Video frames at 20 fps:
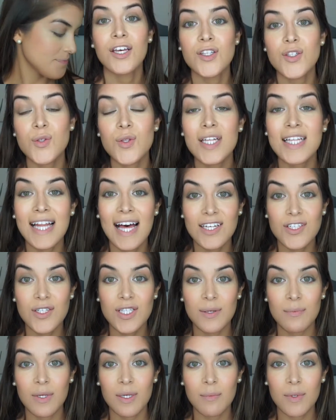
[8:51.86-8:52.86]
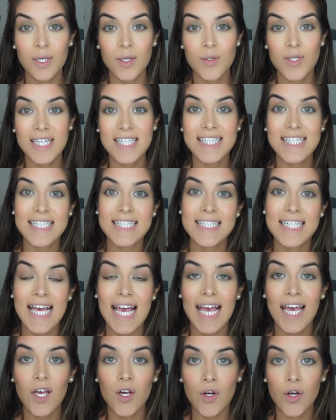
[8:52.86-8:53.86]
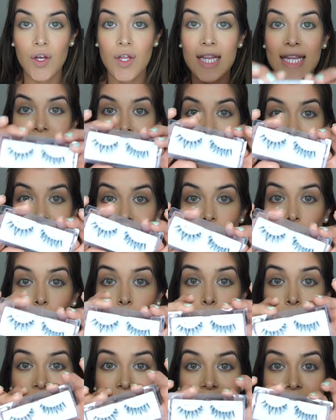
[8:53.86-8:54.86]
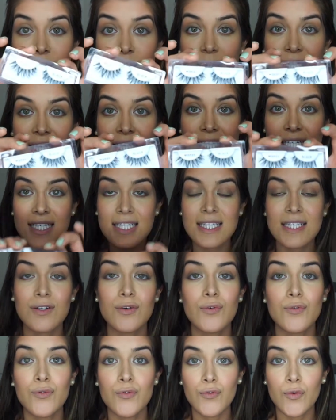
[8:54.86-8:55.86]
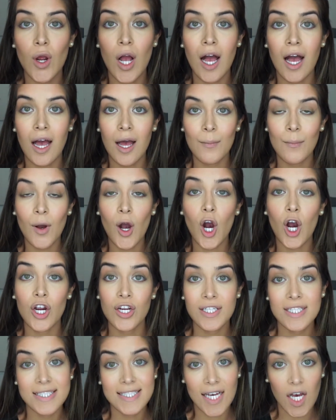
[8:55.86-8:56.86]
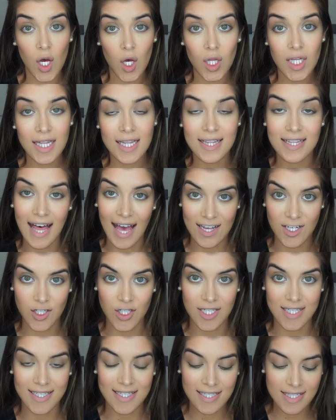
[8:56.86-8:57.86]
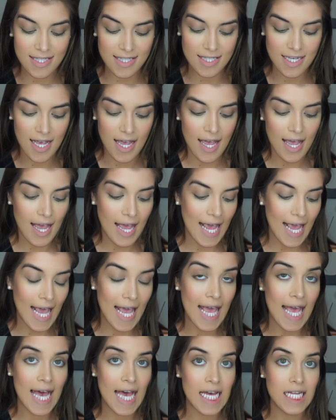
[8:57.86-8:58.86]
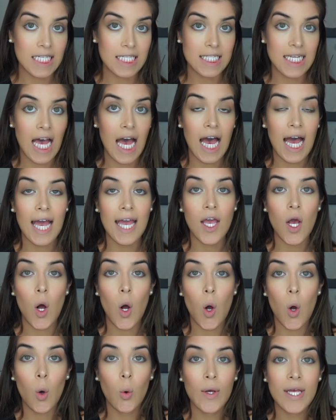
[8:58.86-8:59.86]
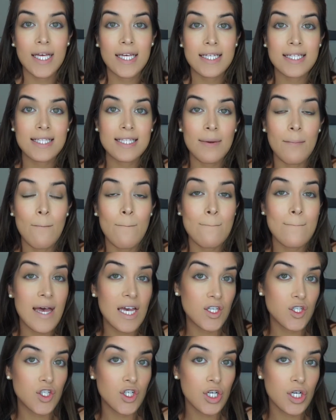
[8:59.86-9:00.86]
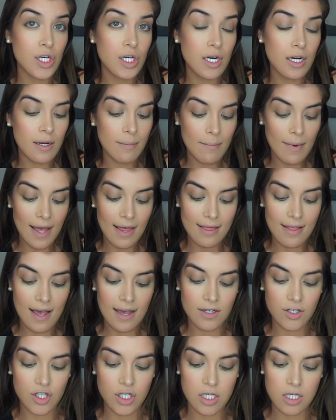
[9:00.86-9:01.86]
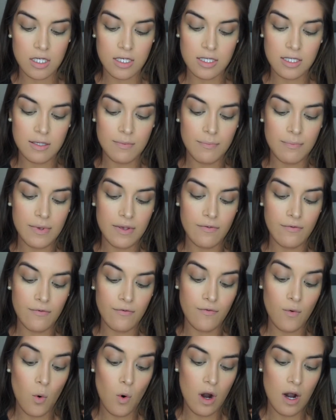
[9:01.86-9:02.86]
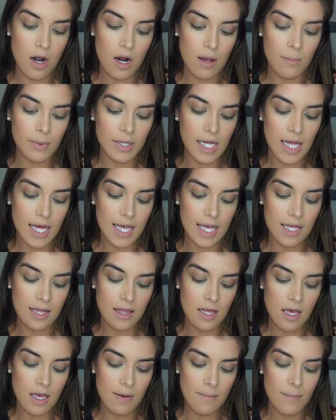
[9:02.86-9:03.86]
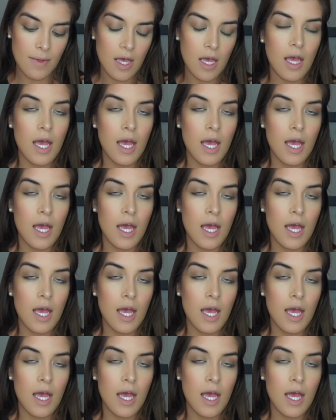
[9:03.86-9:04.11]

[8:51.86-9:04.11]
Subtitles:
So the lashes I'm going to be using today are these Wispies from Ardell Lashes, and I always measure my lashes before applying them